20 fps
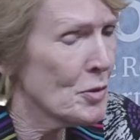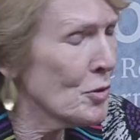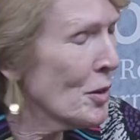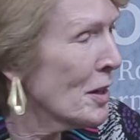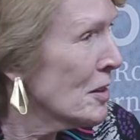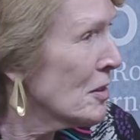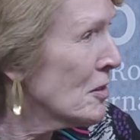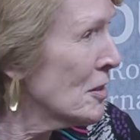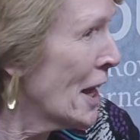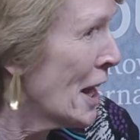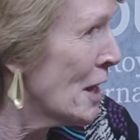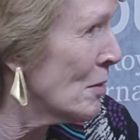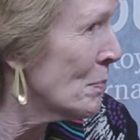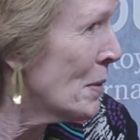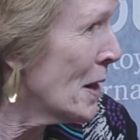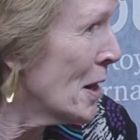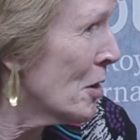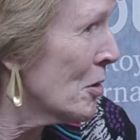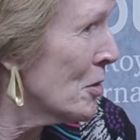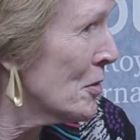greatest land
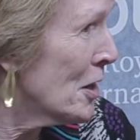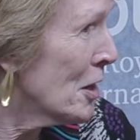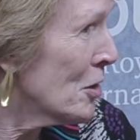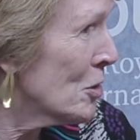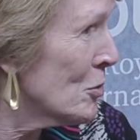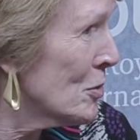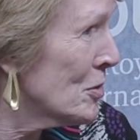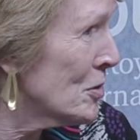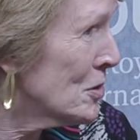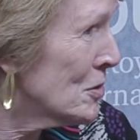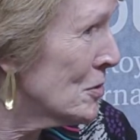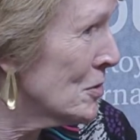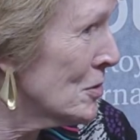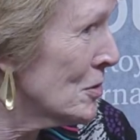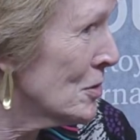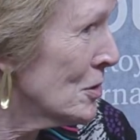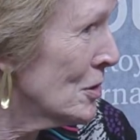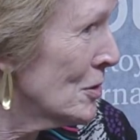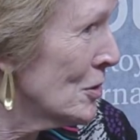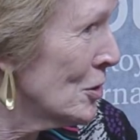power, the other was
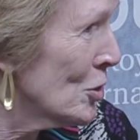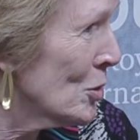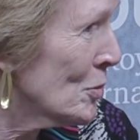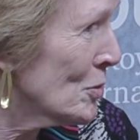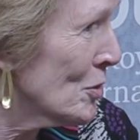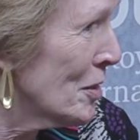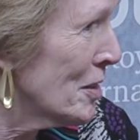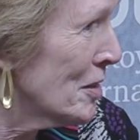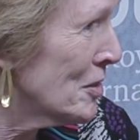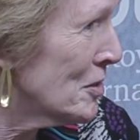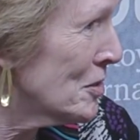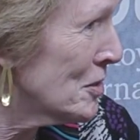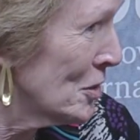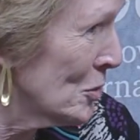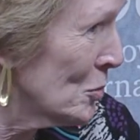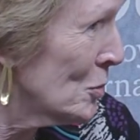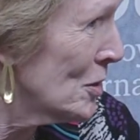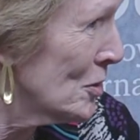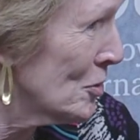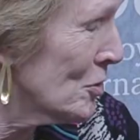Europe's greatest and the
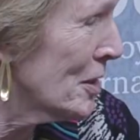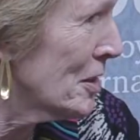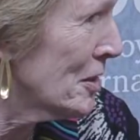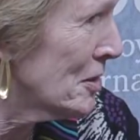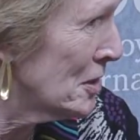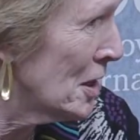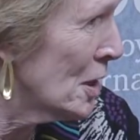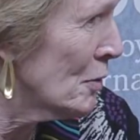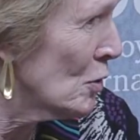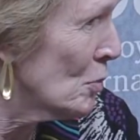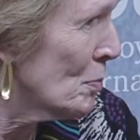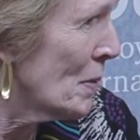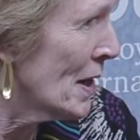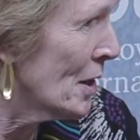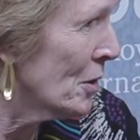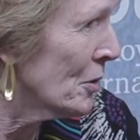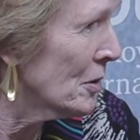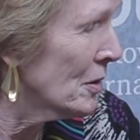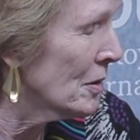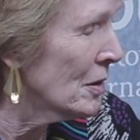world's greatest naval
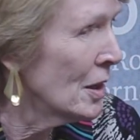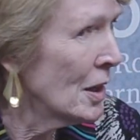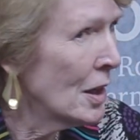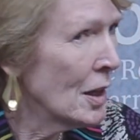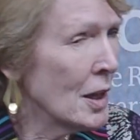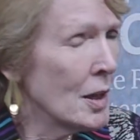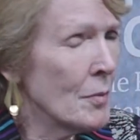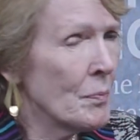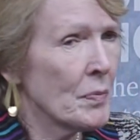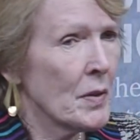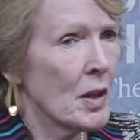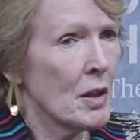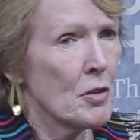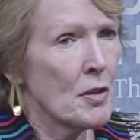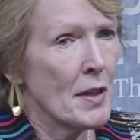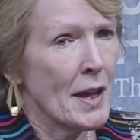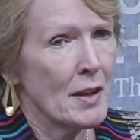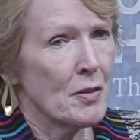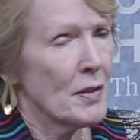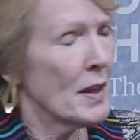power.
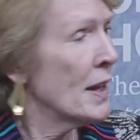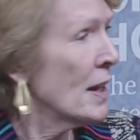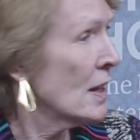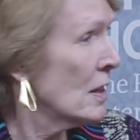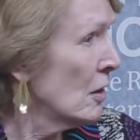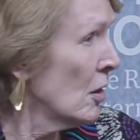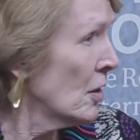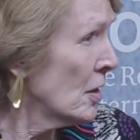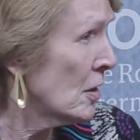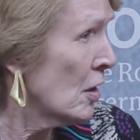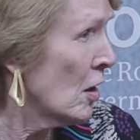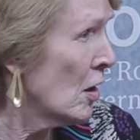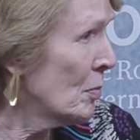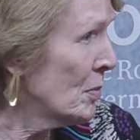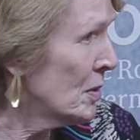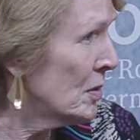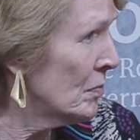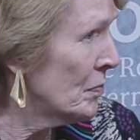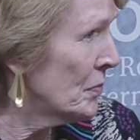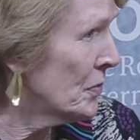That they had a lot in
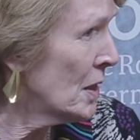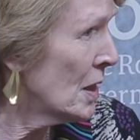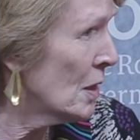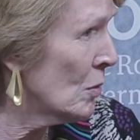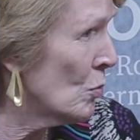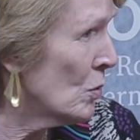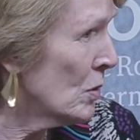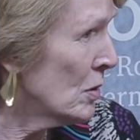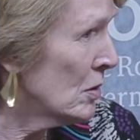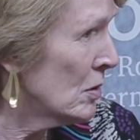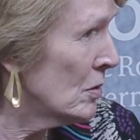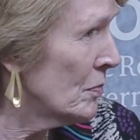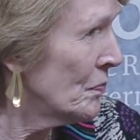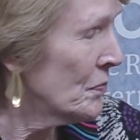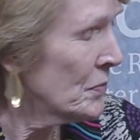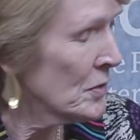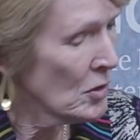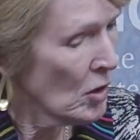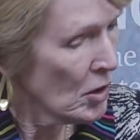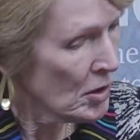common. They were
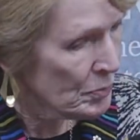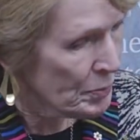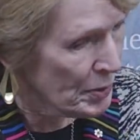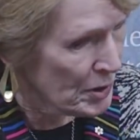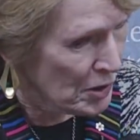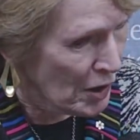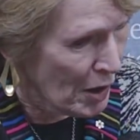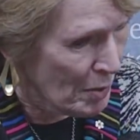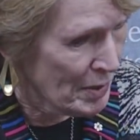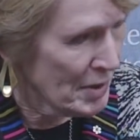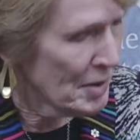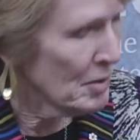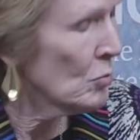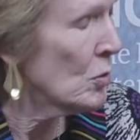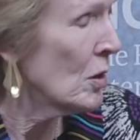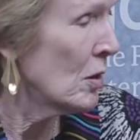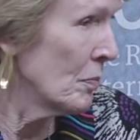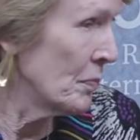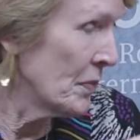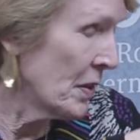not predominant,
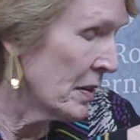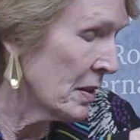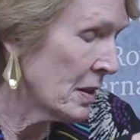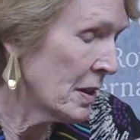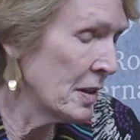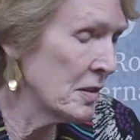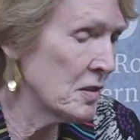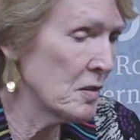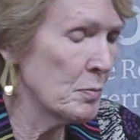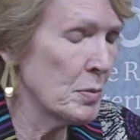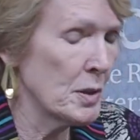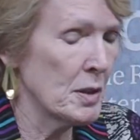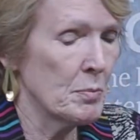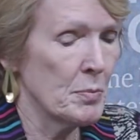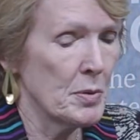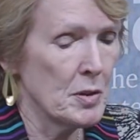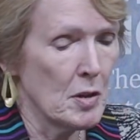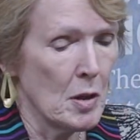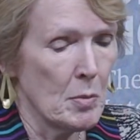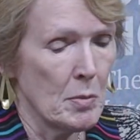well, in the case of Britain,
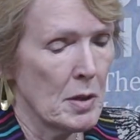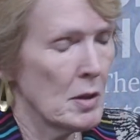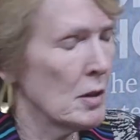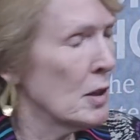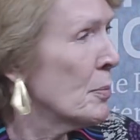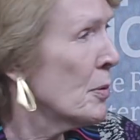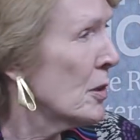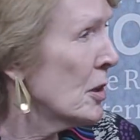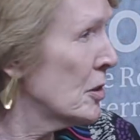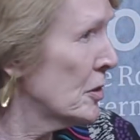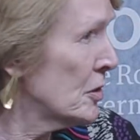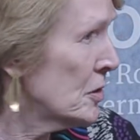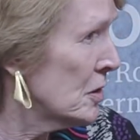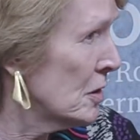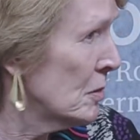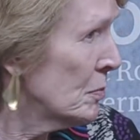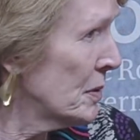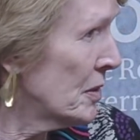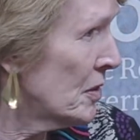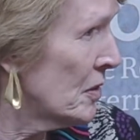predominantly
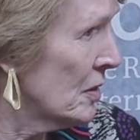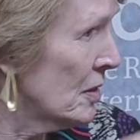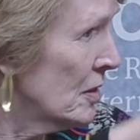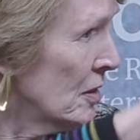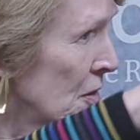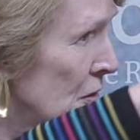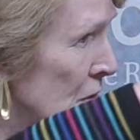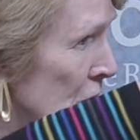Protestant, but certainly the